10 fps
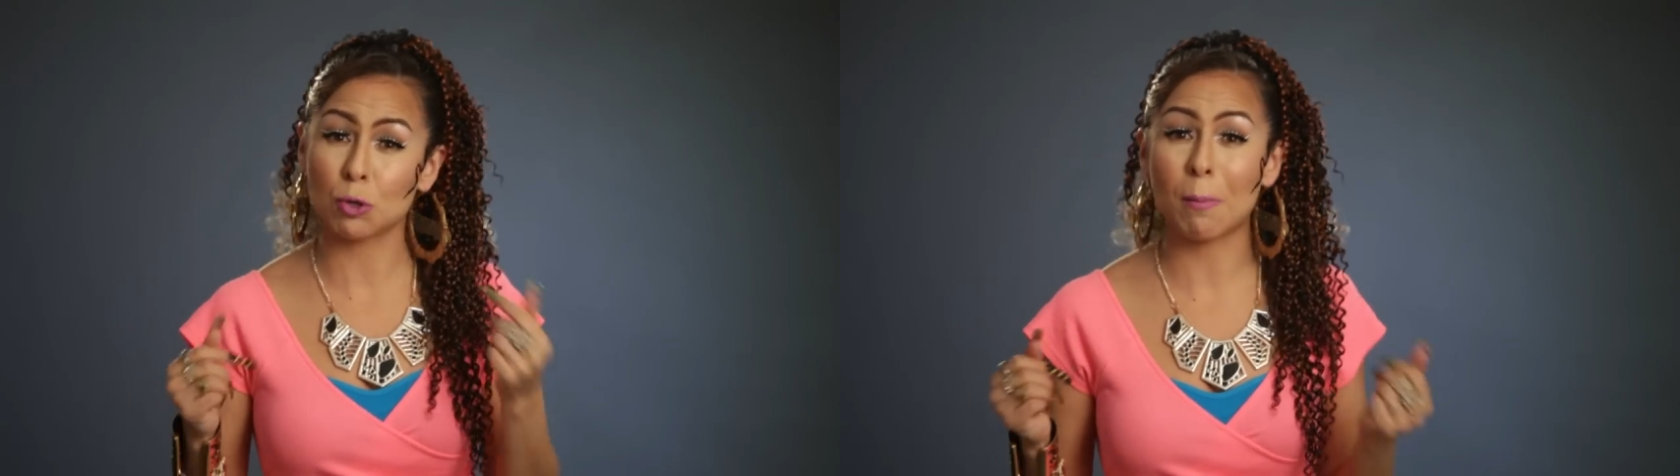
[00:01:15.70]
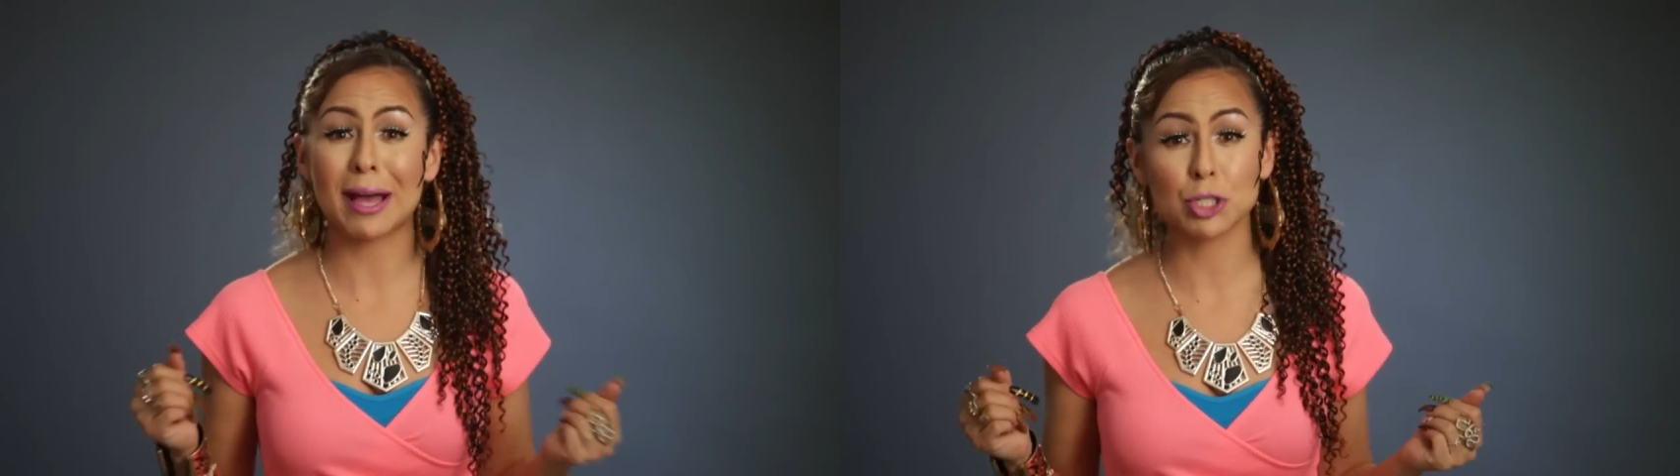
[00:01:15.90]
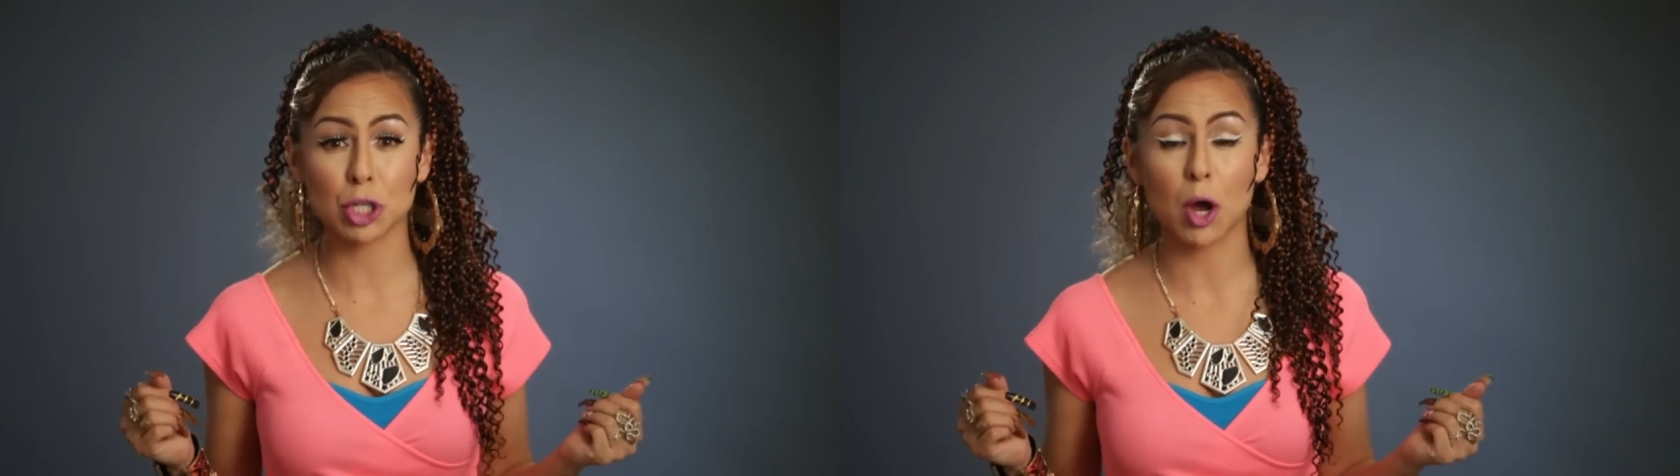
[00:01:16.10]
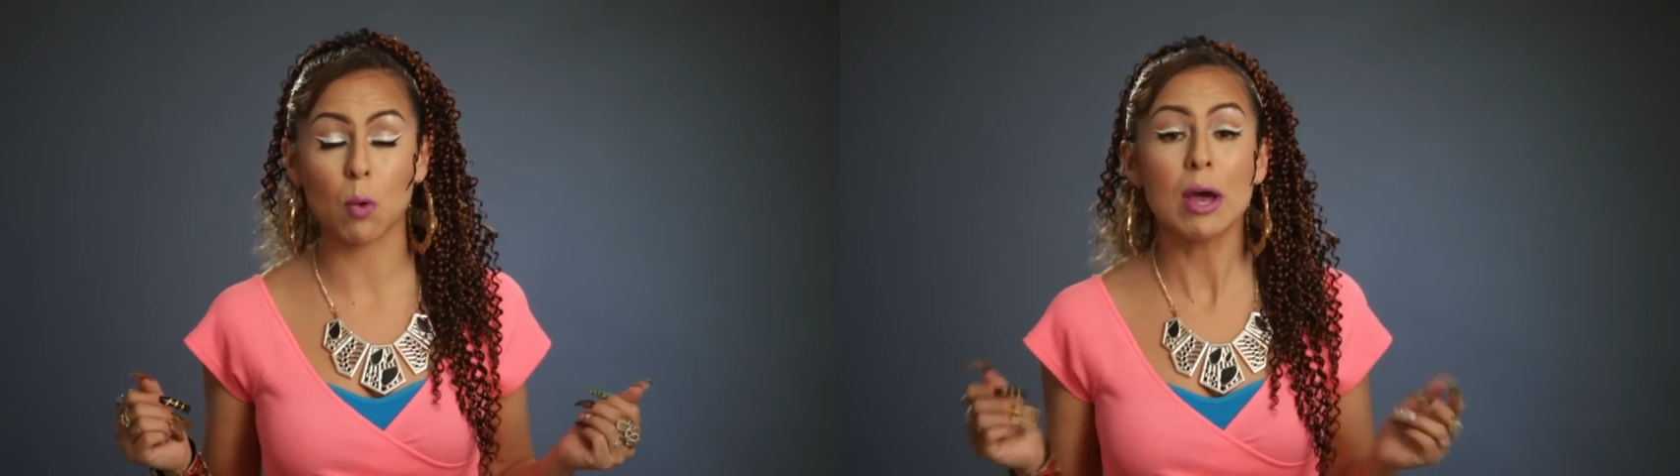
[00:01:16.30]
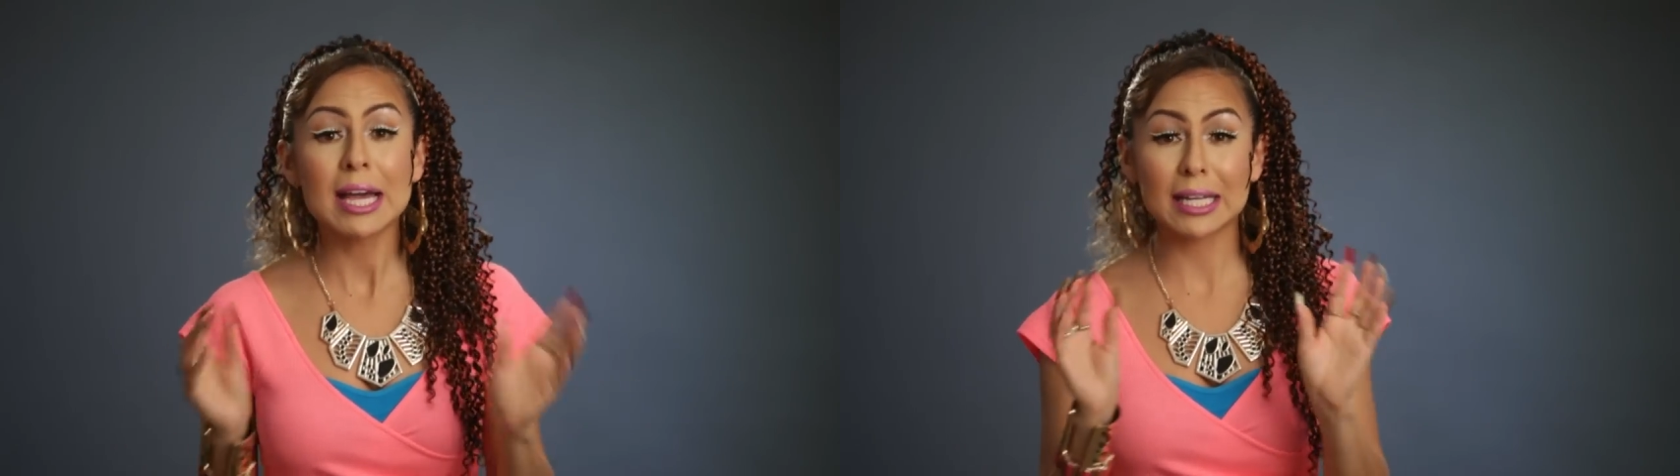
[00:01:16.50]
to my show,
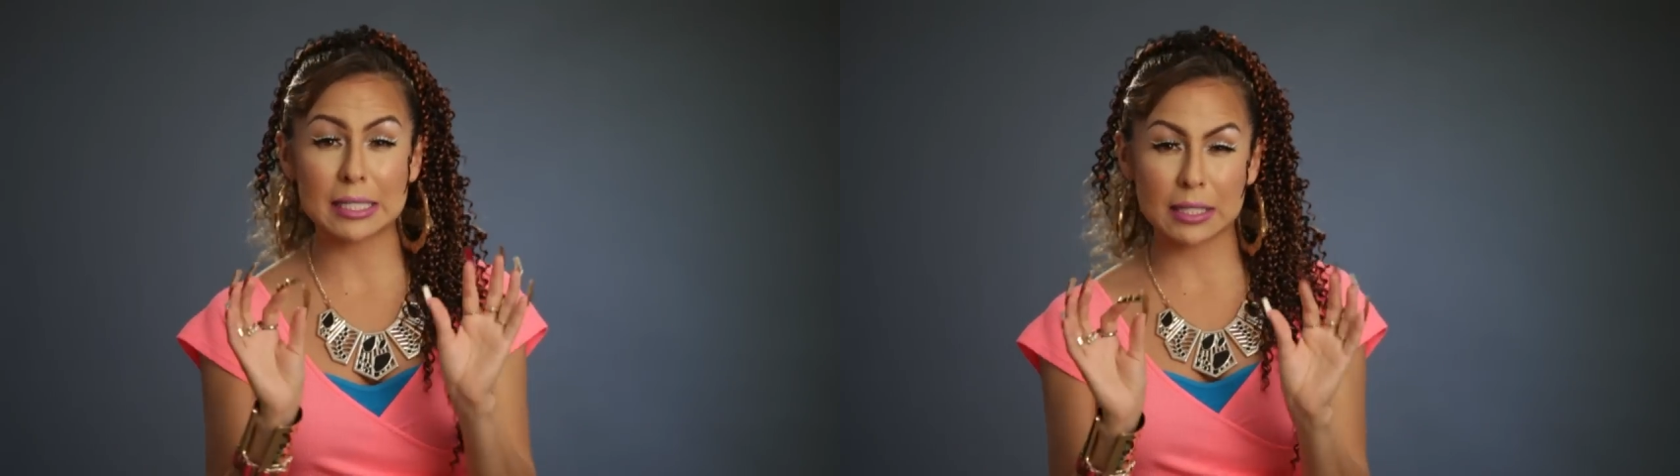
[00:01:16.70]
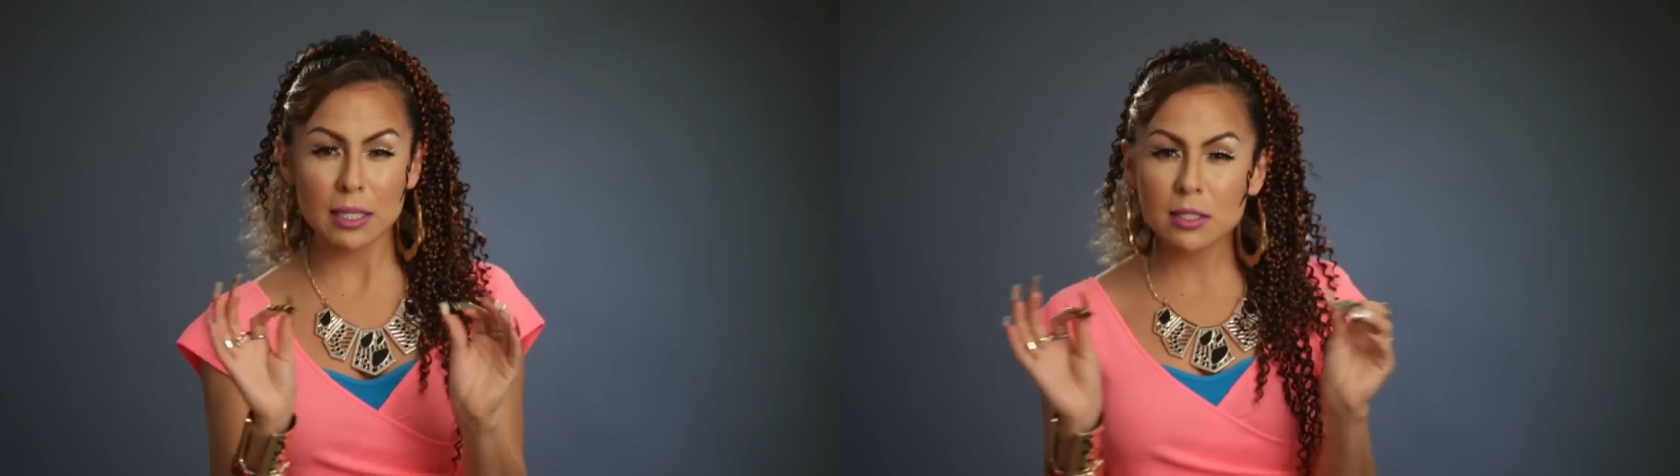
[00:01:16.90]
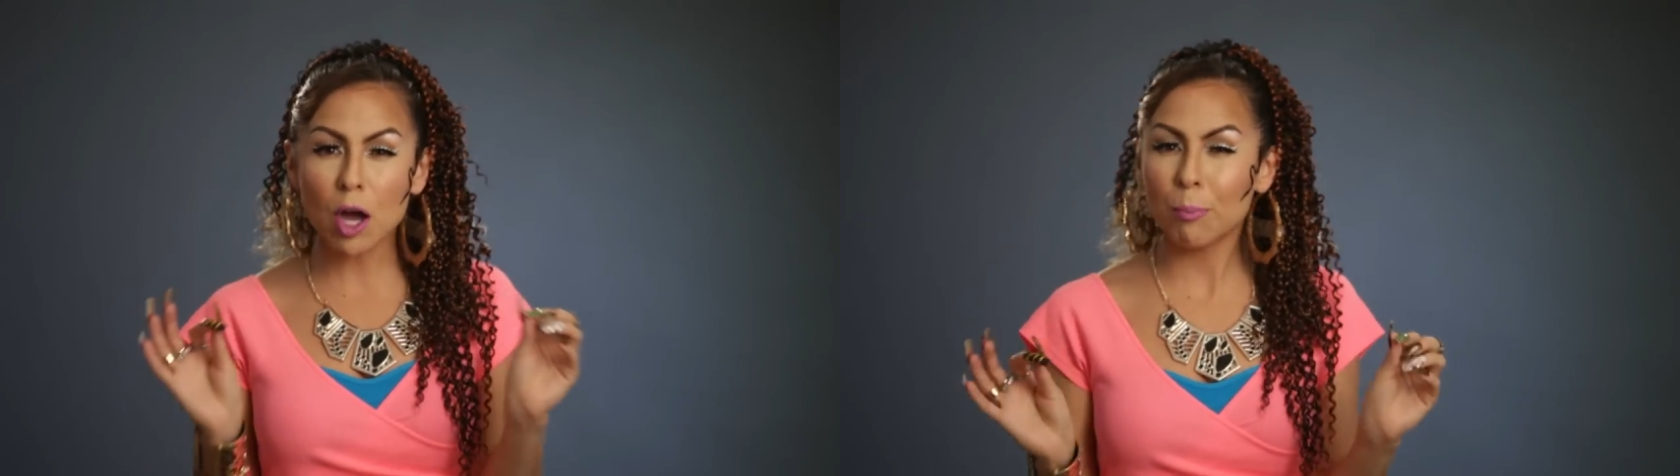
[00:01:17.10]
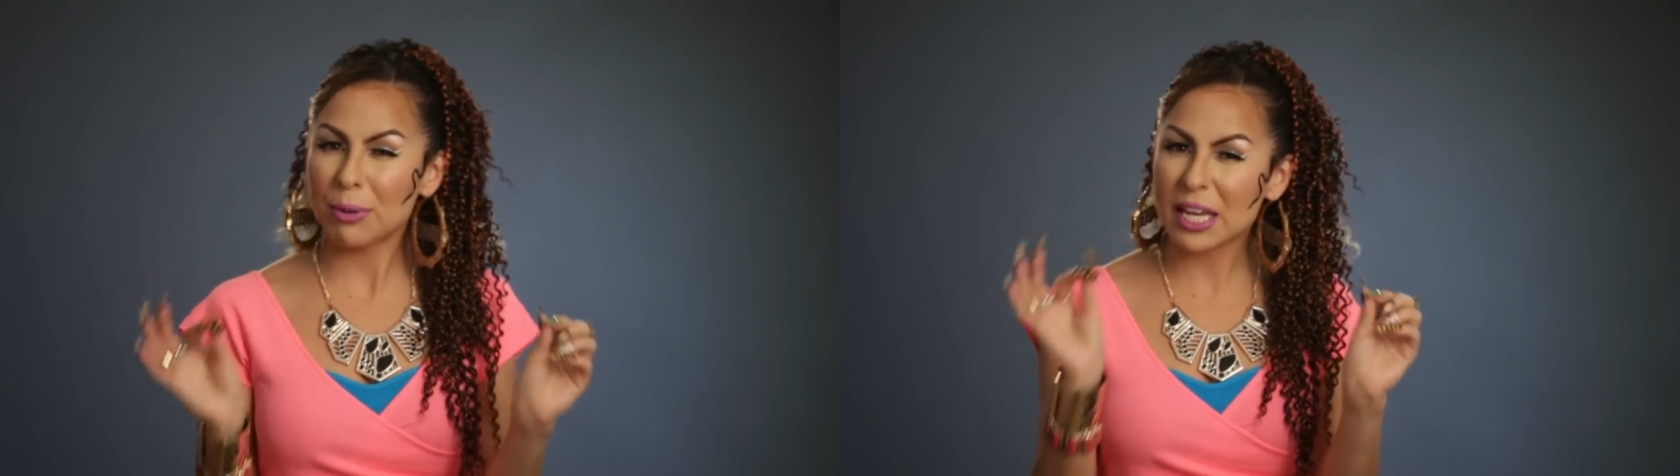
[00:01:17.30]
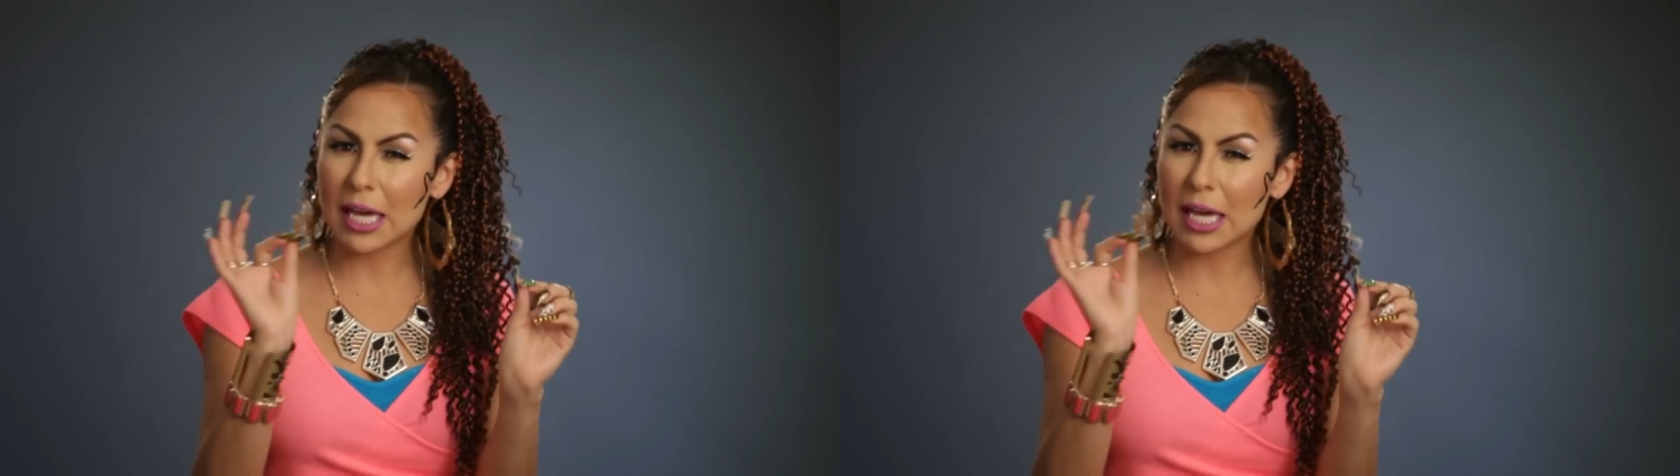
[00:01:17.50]
cause this gonna be